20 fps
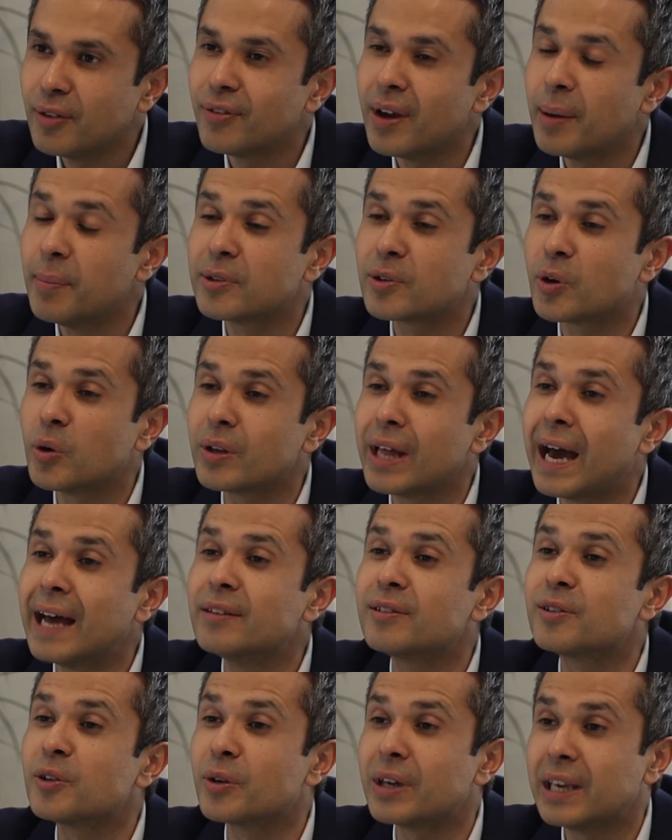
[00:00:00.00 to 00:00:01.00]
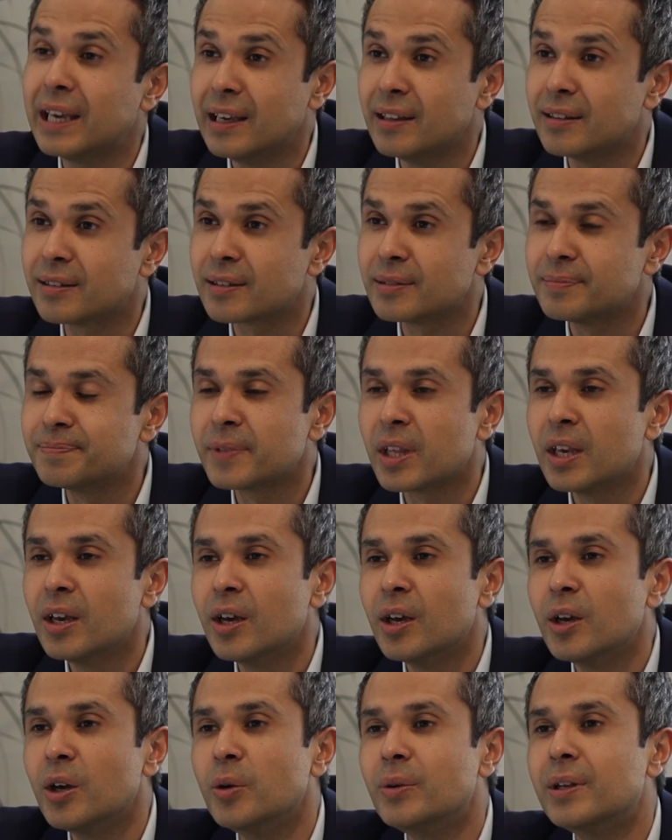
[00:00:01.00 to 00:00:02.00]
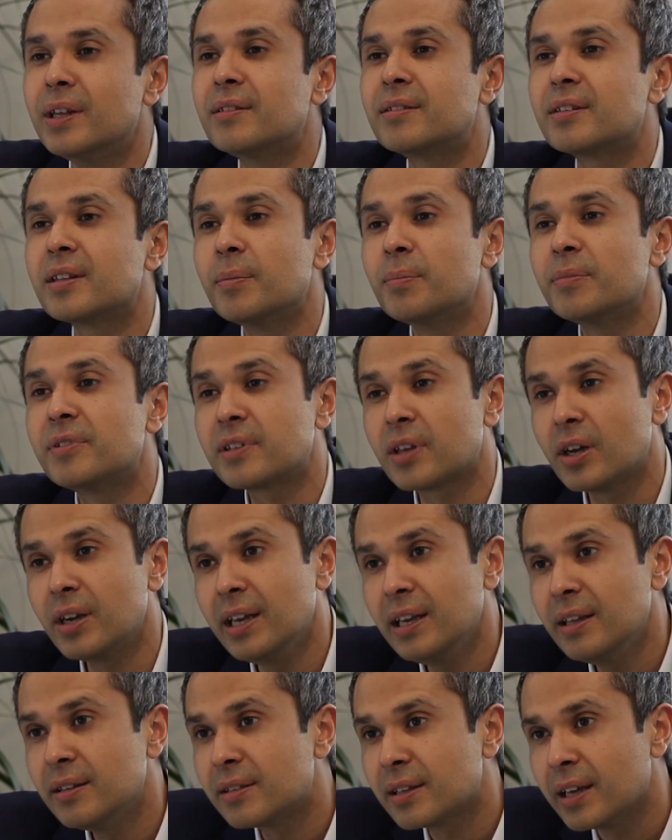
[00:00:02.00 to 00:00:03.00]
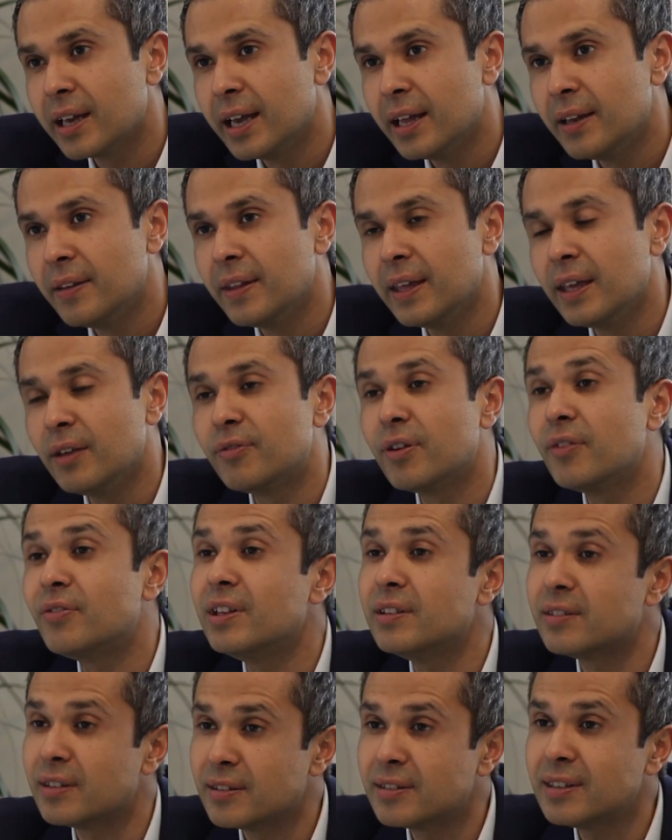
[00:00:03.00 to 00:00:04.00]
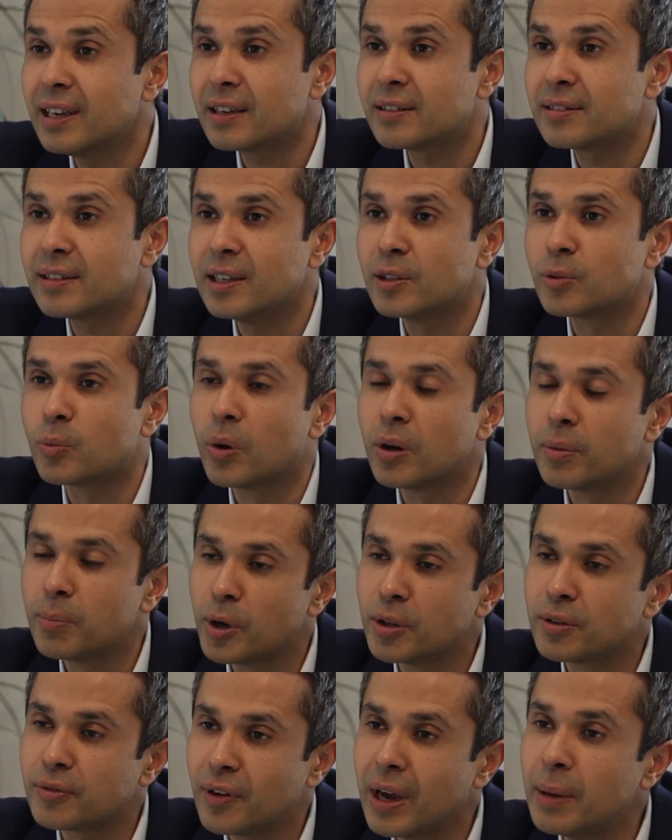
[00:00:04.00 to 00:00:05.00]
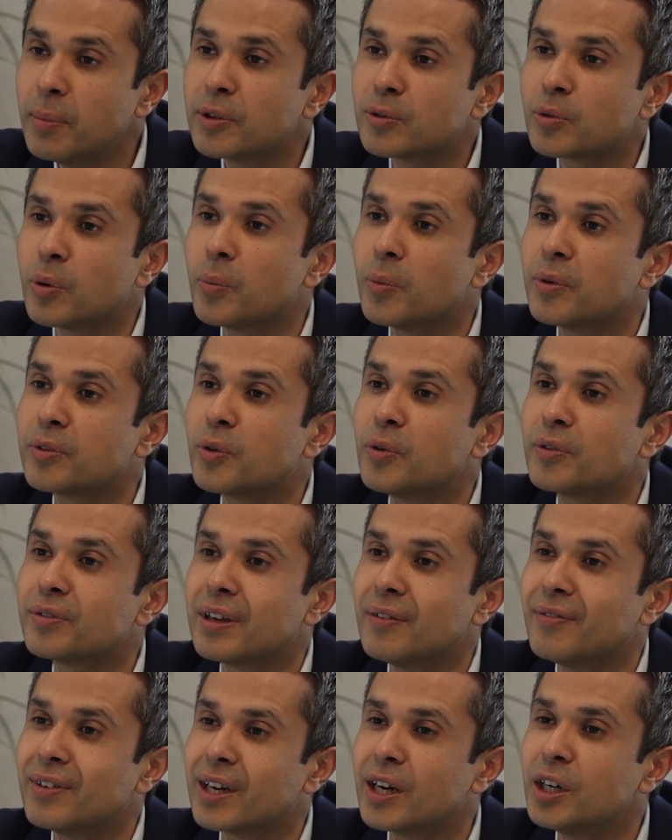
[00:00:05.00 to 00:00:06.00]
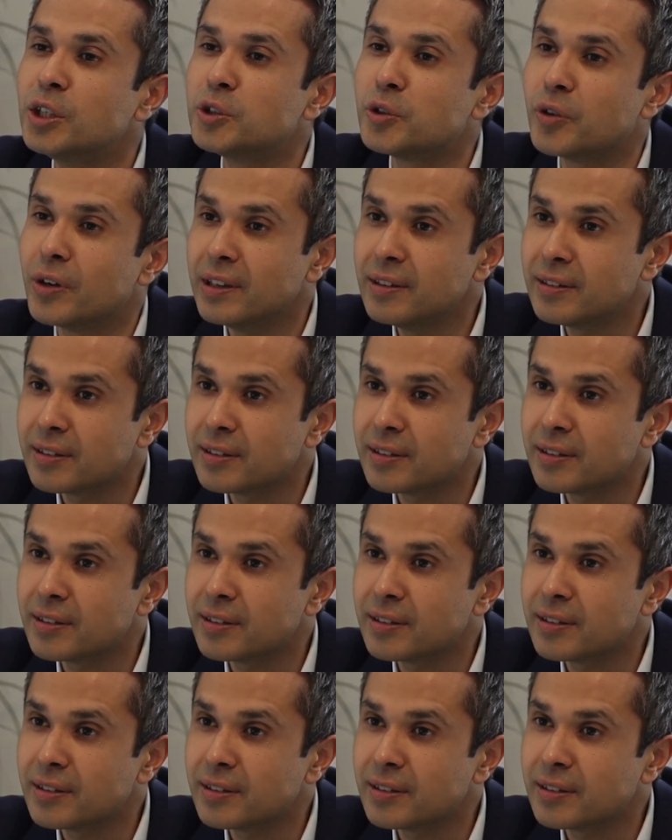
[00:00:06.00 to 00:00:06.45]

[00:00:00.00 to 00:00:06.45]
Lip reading: famous, called Ancel Keys, who did some studies in the 50s and 60s. One most famous one was called 7 Countries